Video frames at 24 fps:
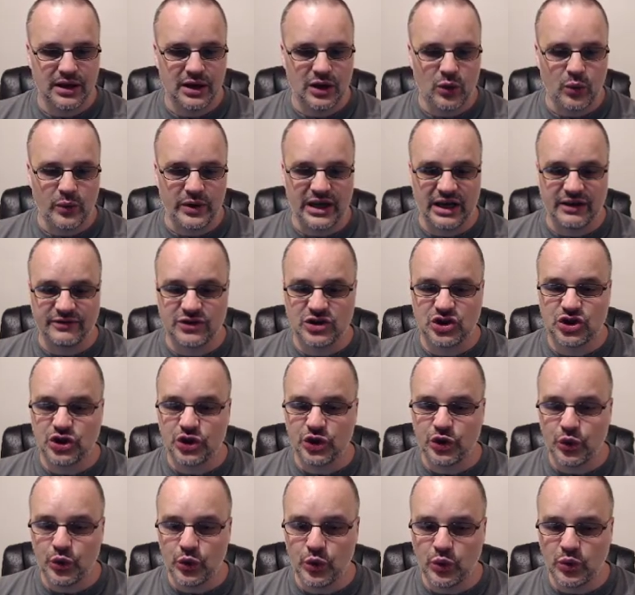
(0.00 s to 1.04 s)
We have
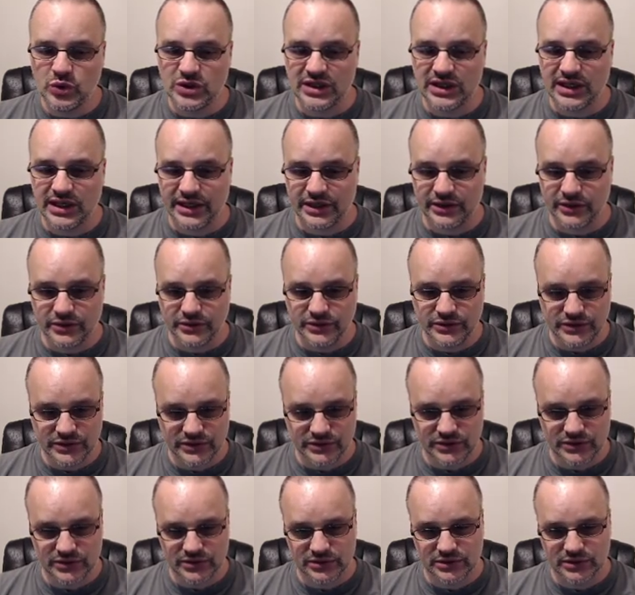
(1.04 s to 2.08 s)
two
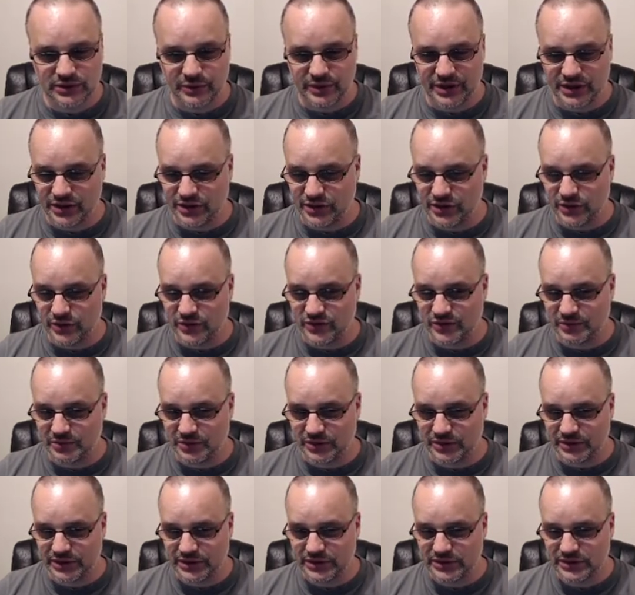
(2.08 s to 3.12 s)
tiles that we can use for
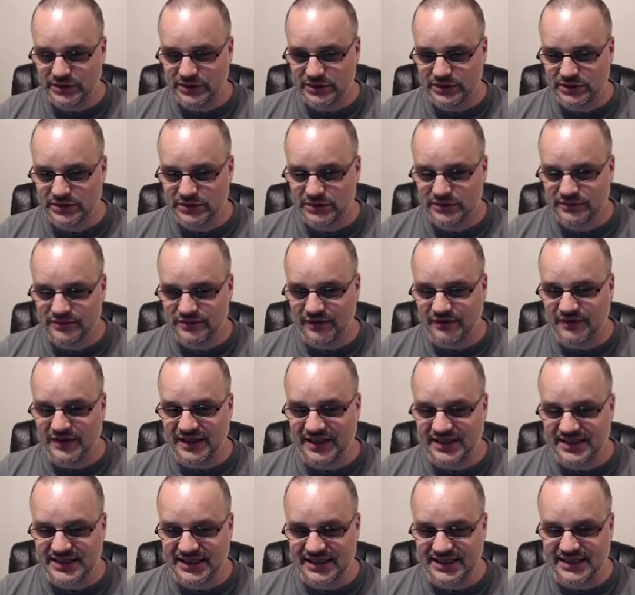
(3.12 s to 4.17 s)
buildings, 15
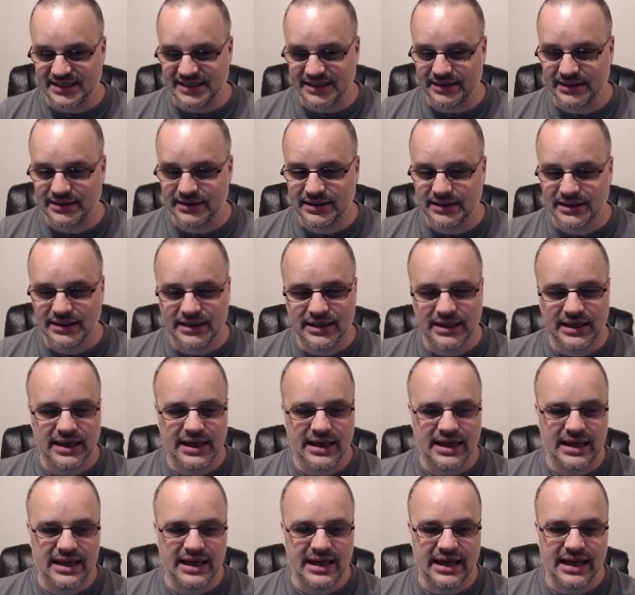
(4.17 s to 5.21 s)
and 16.
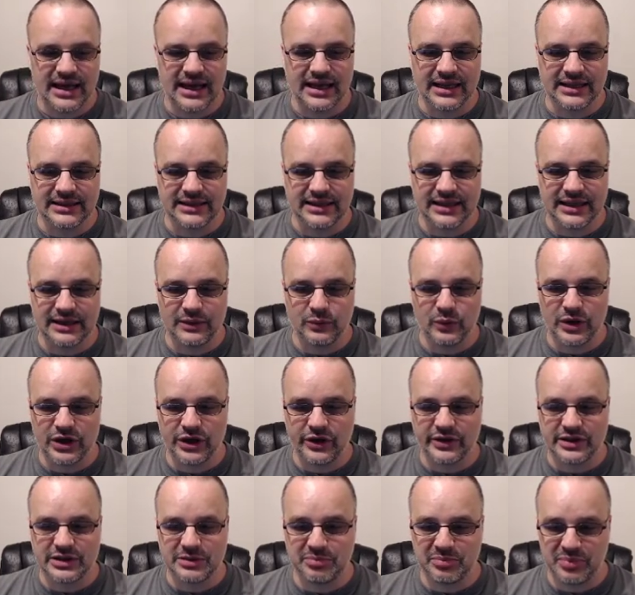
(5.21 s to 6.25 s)
And then we're
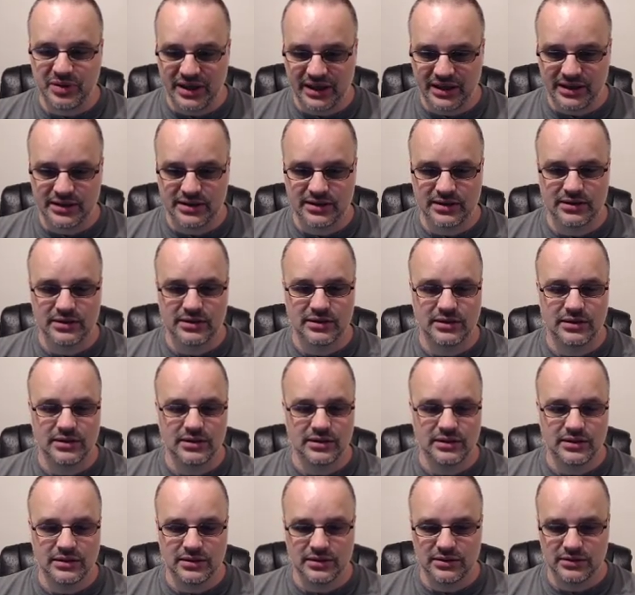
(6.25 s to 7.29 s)
going to pick
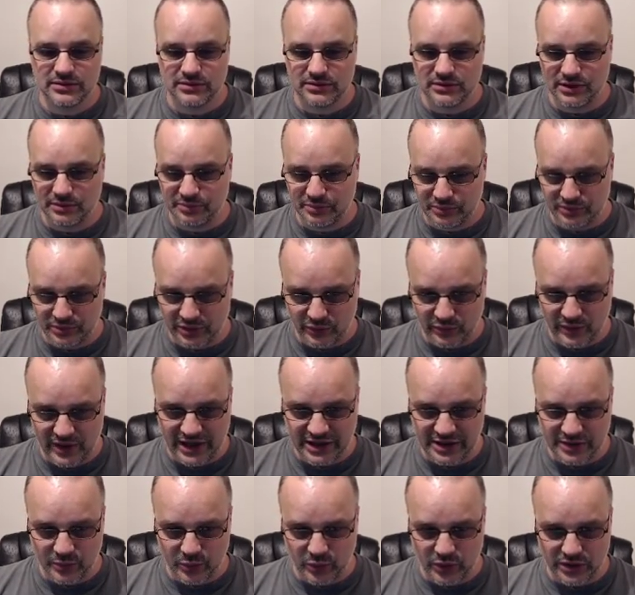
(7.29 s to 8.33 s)
a, a
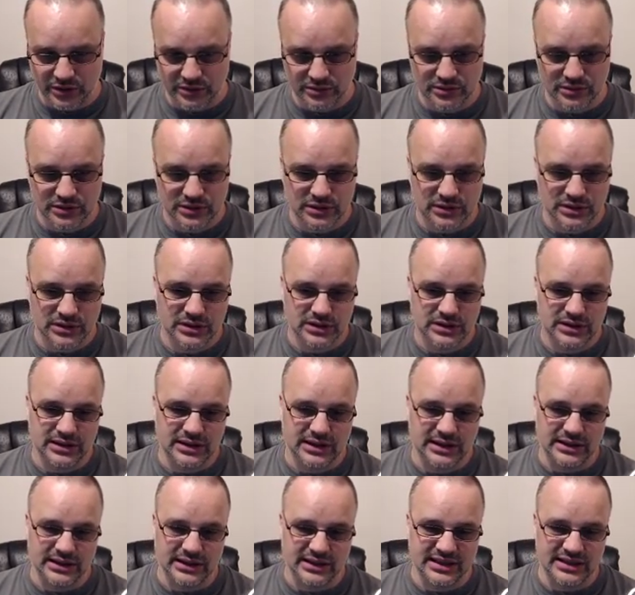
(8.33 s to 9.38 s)
random one
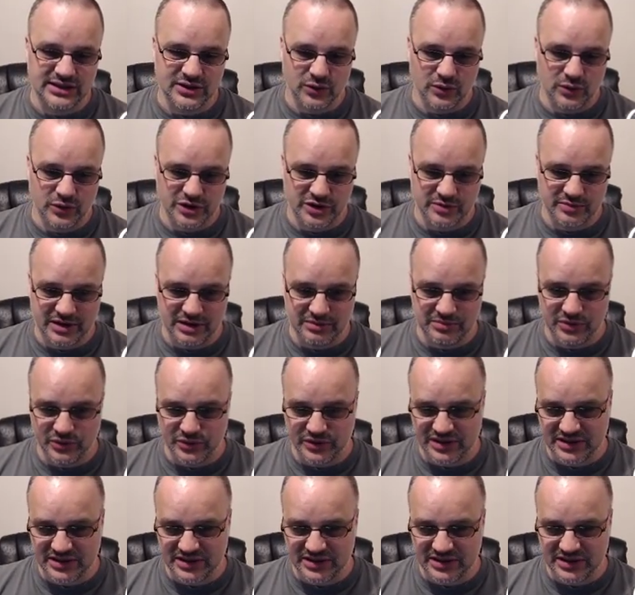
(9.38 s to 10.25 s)
and I need to automate building